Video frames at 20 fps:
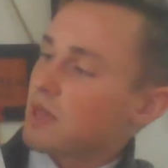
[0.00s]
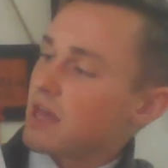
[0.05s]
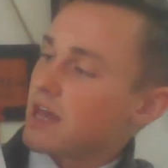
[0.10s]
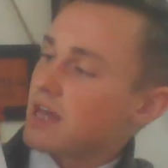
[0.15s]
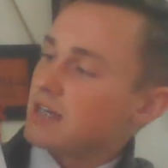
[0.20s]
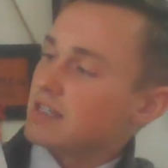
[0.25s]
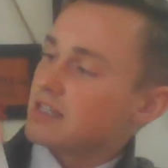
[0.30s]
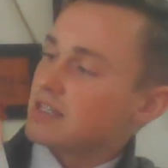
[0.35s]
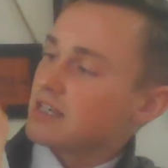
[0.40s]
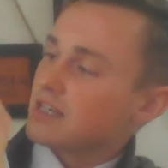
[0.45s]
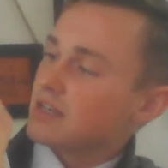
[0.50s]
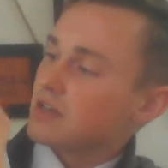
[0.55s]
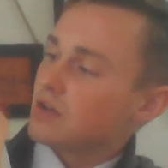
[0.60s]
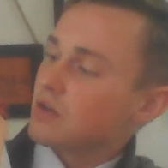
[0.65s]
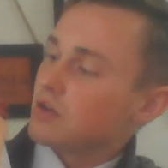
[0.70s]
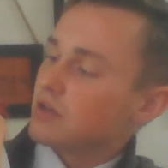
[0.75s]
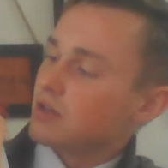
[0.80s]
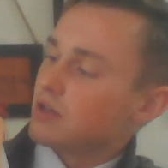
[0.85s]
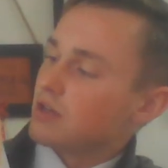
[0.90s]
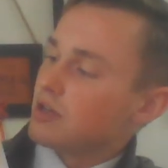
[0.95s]
the SA
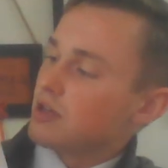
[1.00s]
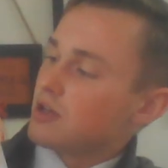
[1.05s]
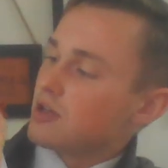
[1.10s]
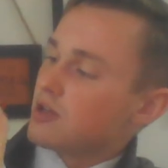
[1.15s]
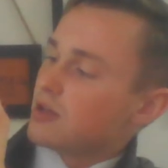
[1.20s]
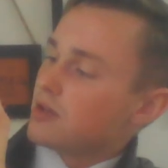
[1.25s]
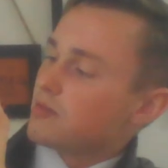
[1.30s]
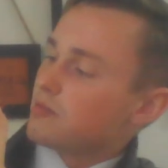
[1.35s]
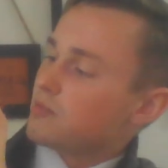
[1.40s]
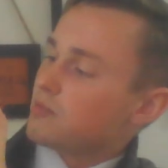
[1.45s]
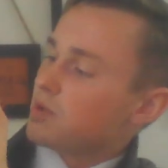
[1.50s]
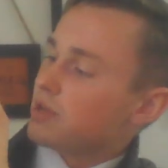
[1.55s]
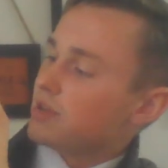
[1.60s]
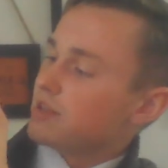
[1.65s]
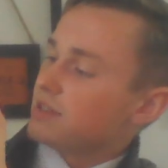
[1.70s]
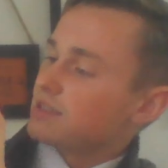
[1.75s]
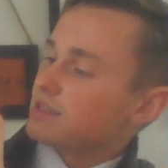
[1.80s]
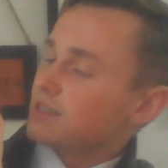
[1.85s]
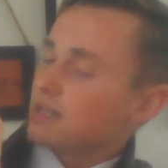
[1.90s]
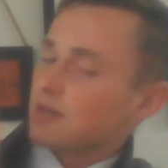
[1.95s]
node, but
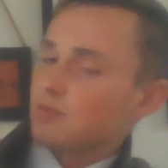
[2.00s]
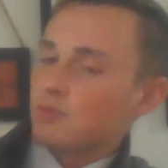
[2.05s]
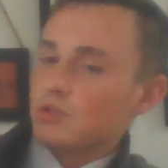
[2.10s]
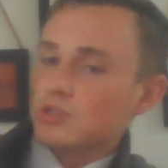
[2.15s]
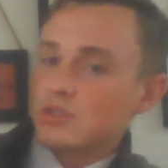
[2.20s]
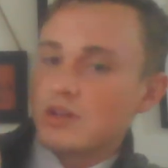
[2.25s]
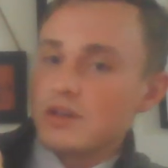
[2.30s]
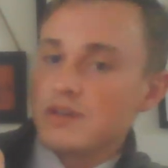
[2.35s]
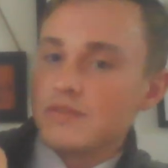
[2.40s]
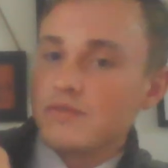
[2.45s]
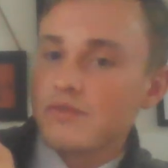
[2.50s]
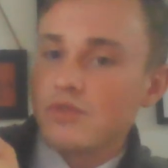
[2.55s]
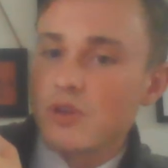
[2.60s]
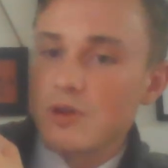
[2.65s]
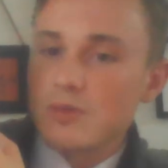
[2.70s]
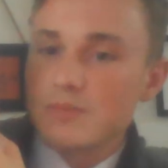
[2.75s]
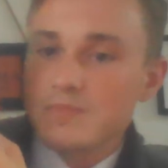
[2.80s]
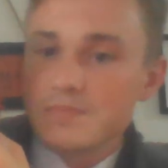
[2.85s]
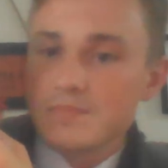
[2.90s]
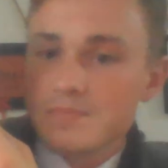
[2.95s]
this time we're starting
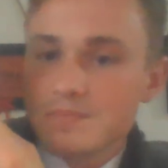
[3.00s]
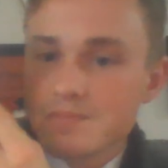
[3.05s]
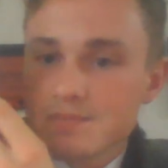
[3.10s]
from